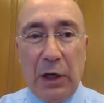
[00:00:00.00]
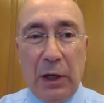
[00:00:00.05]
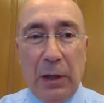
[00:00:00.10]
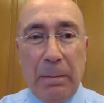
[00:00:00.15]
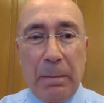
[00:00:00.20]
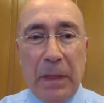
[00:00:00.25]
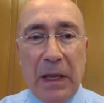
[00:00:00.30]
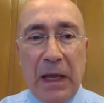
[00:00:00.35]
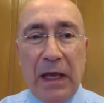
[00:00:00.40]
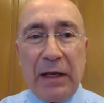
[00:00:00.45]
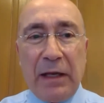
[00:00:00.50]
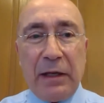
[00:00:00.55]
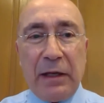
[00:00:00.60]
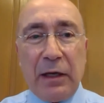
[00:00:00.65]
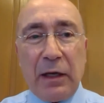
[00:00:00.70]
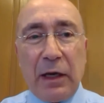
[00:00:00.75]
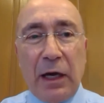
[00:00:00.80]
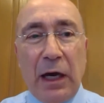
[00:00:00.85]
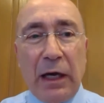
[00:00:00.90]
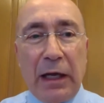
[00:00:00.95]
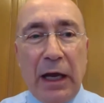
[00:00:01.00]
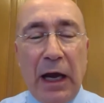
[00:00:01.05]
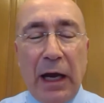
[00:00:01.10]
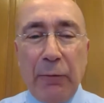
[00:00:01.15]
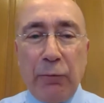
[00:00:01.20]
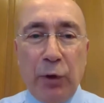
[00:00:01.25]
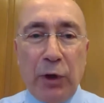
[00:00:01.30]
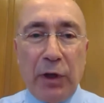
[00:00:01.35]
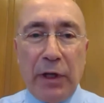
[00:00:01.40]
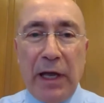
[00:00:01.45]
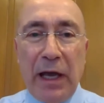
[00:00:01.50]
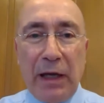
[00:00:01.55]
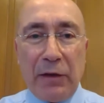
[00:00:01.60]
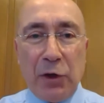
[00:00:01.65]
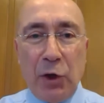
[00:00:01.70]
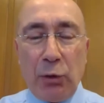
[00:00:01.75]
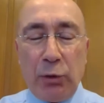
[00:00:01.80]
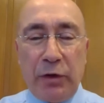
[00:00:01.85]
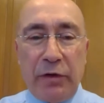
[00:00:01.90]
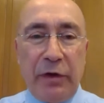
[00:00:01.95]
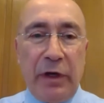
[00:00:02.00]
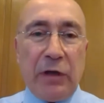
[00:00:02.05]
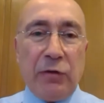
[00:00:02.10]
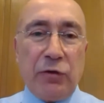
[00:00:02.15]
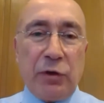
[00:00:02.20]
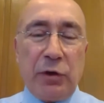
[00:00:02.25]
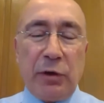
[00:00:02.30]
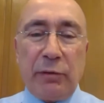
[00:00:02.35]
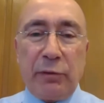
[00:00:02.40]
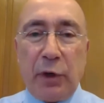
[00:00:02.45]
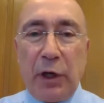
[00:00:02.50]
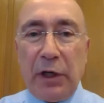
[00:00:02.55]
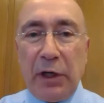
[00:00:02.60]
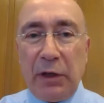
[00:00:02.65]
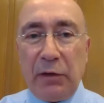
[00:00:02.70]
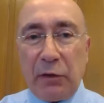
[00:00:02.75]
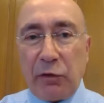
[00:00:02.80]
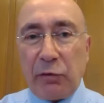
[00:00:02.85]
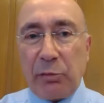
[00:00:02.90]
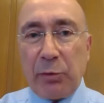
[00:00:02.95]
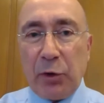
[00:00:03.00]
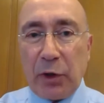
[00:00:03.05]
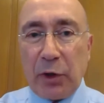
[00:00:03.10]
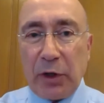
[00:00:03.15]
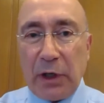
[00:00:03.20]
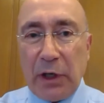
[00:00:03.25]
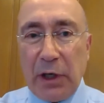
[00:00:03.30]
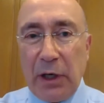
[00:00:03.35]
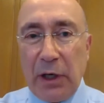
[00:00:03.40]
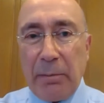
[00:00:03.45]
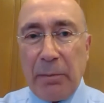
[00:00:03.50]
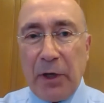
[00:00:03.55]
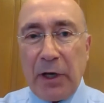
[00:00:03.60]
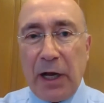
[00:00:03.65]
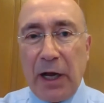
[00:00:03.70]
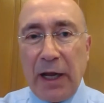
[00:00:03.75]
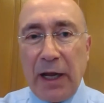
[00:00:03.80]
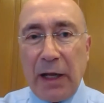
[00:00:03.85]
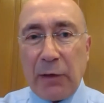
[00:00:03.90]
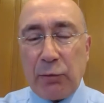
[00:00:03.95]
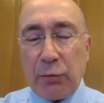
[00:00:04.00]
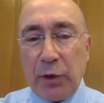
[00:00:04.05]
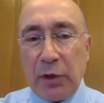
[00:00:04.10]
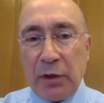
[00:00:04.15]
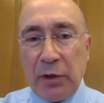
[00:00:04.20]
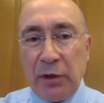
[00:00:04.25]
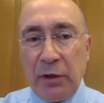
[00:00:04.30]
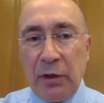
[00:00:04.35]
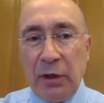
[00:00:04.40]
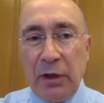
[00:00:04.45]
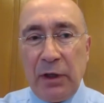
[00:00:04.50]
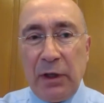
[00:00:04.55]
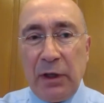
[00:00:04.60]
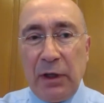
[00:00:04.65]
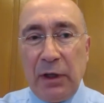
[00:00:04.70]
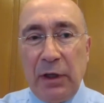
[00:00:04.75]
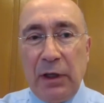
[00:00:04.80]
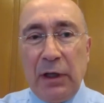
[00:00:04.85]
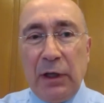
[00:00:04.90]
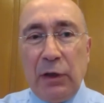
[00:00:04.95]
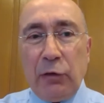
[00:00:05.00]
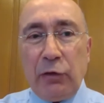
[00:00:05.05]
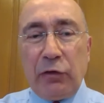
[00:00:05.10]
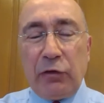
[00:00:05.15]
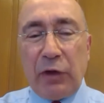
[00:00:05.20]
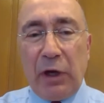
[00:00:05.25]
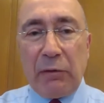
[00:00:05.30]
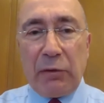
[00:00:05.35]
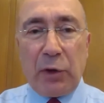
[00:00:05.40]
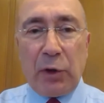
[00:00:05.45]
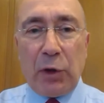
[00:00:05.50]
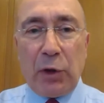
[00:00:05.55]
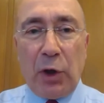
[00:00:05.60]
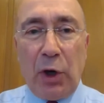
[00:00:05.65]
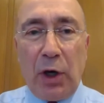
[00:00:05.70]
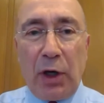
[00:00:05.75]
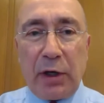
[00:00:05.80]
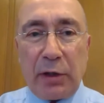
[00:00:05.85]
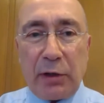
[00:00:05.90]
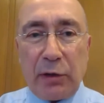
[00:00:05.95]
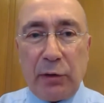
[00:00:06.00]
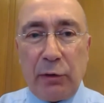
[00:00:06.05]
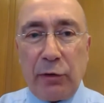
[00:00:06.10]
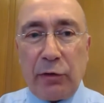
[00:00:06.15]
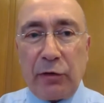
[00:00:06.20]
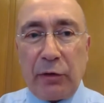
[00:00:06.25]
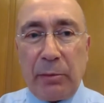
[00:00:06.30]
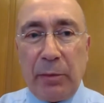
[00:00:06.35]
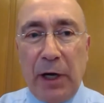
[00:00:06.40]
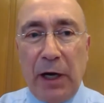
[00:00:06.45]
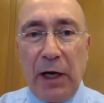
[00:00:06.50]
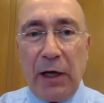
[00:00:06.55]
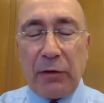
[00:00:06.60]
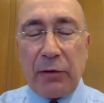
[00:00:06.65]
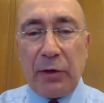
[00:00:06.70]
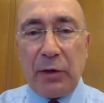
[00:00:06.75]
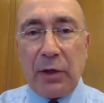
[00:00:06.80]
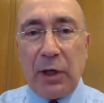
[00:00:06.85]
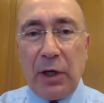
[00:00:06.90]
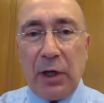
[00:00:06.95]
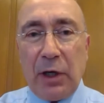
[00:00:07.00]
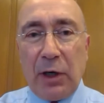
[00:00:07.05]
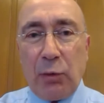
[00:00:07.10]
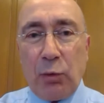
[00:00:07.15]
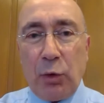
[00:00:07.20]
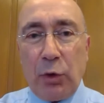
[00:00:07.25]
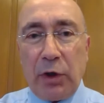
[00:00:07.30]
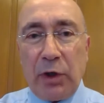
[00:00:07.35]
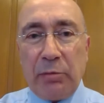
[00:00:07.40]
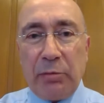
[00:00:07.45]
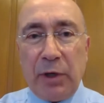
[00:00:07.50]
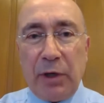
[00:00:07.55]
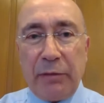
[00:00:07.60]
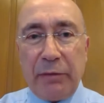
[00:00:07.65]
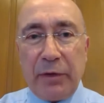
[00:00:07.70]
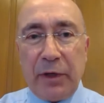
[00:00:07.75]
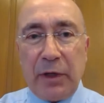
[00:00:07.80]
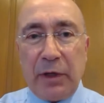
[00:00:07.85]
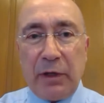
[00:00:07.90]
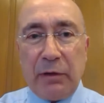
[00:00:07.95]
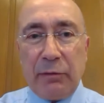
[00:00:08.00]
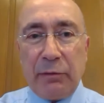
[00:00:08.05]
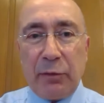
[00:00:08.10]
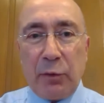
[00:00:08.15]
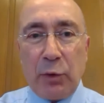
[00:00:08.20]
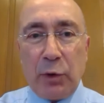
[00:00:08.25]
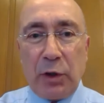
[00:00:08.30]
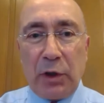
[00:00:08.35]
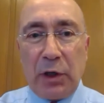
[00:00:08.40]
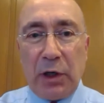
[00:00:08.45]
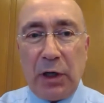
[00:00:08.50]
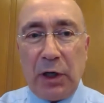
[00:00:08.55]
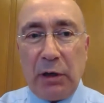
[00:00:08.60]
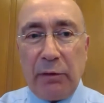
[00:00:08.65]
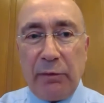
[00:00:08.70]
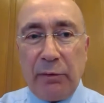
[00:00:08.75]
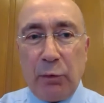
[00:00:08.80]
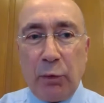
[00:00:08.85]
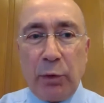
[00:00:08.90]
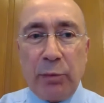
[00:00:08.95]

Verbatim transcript: Um, and I, I, really had no intention of writing this book, uh, but I had written several articles about uh, Warren Buffett for uh,